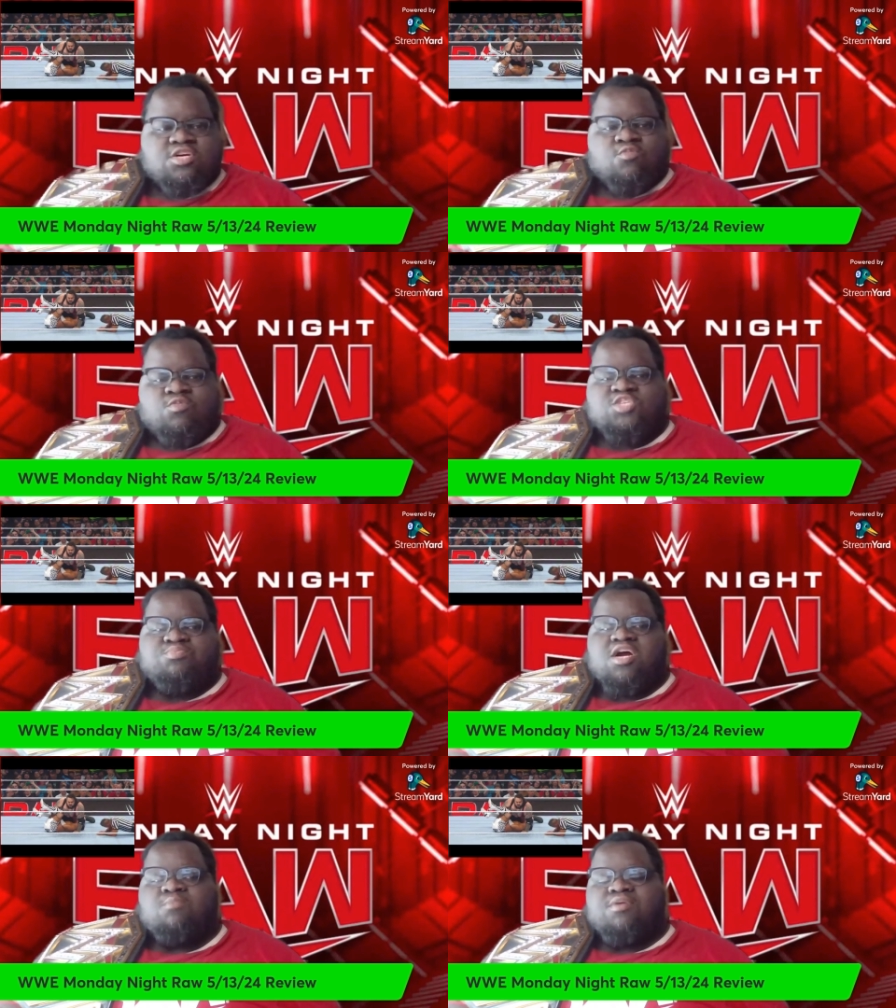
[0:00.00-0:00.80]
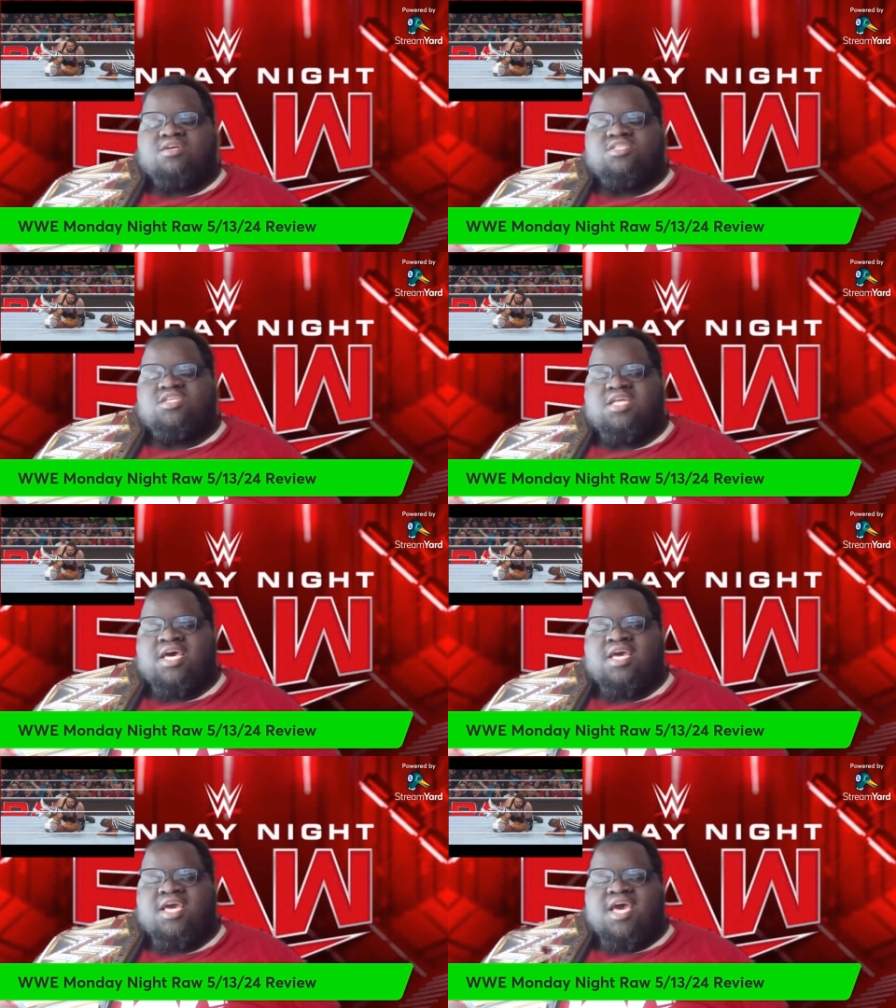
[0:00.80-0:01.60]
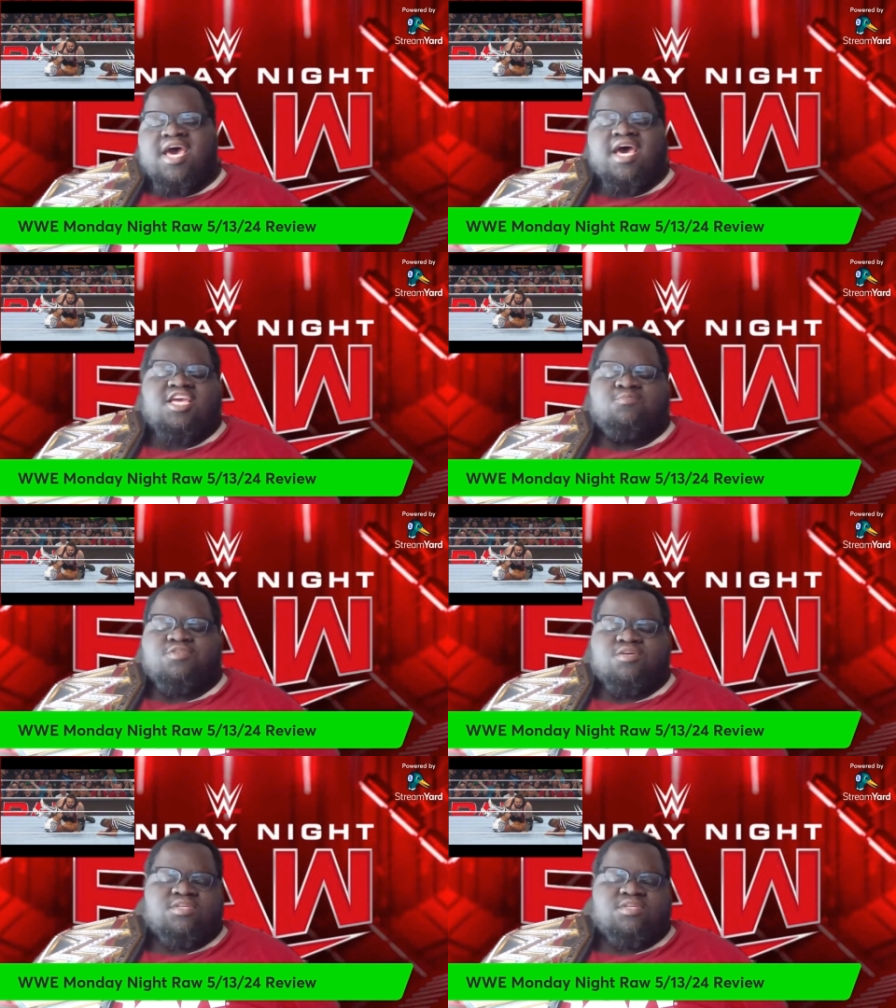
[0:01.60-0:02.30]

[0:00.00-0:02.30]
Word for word: which Braun Breaker said that had he put him